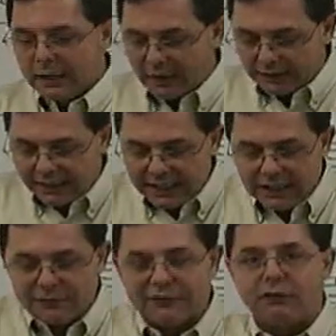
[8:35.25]
The
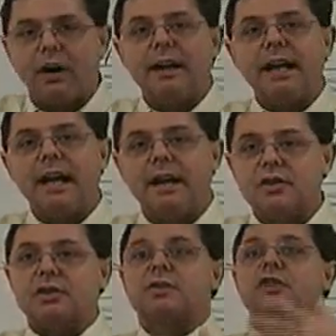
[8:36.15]
leading front
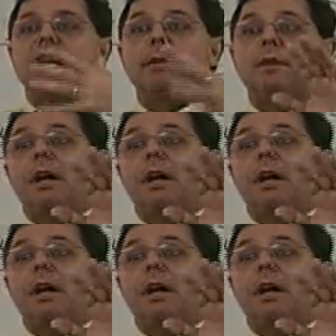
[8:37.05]
edge is jammed